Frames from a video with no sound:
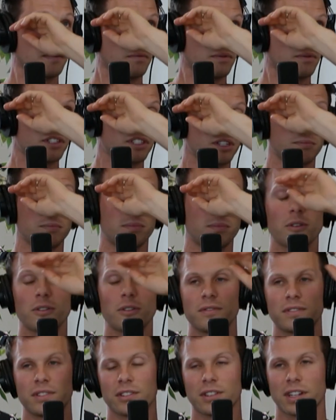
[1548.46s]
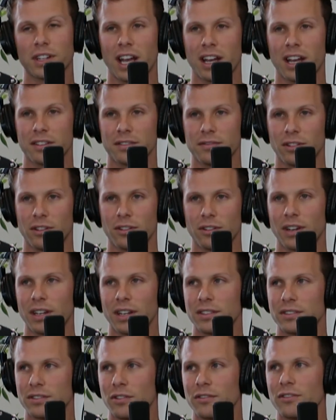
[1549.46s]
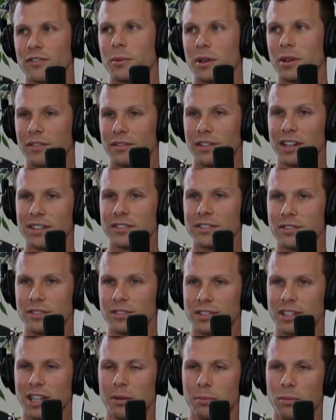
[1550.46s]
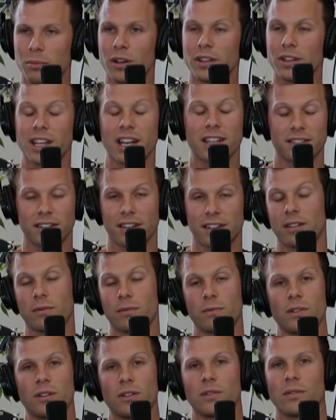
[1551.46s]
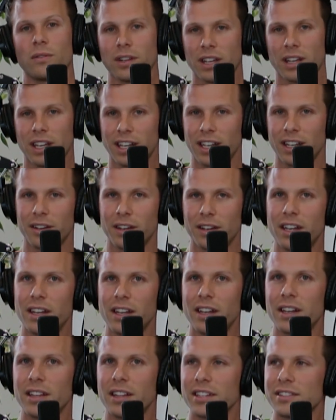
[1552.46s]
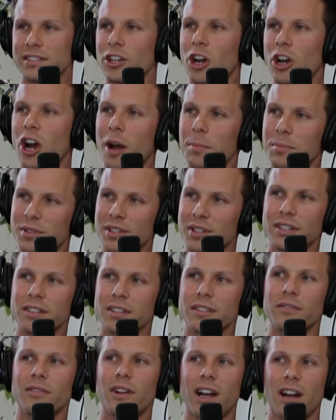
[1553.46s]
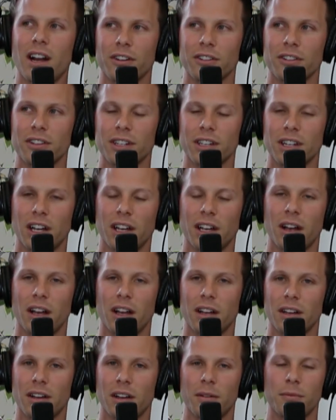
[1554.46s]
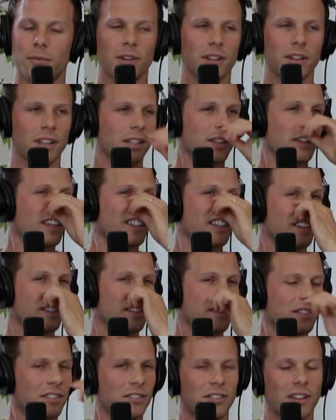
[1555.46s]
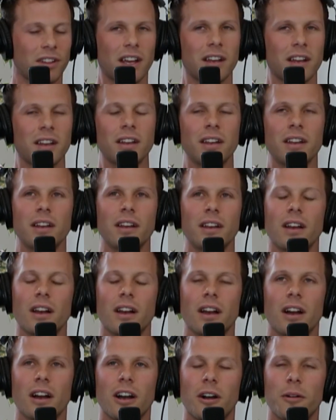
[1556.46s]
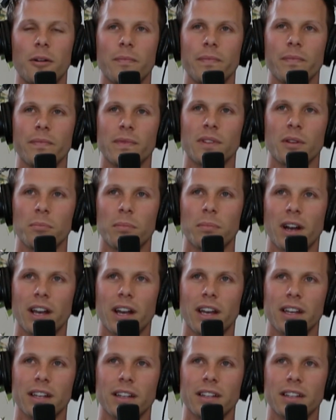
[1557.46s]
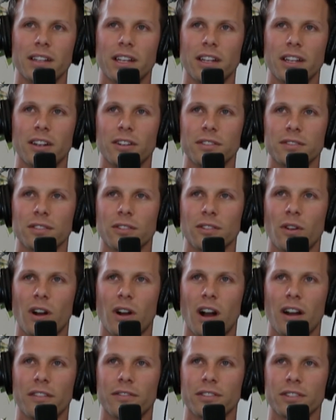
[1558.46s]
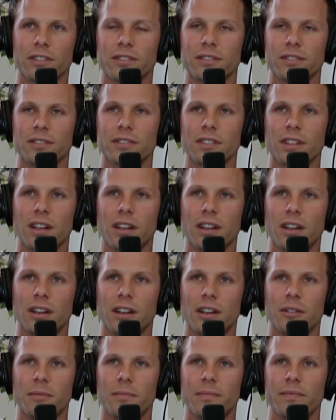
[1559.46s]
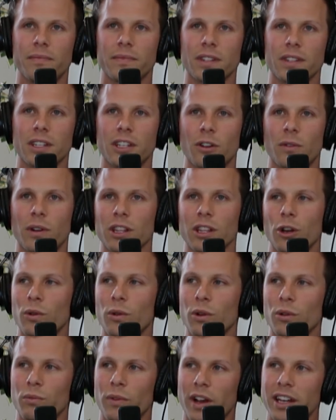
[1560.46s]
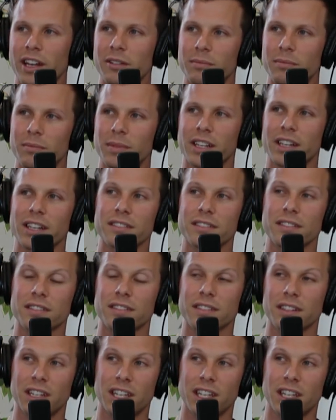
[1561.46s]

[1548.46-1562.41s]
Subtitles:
Which improves your cash flow. Right. So from an investor standpoint, that's like, whoa, okay, that's an option. Wow. Good. I really like to consider that. But it also offers, a lower rate because it's an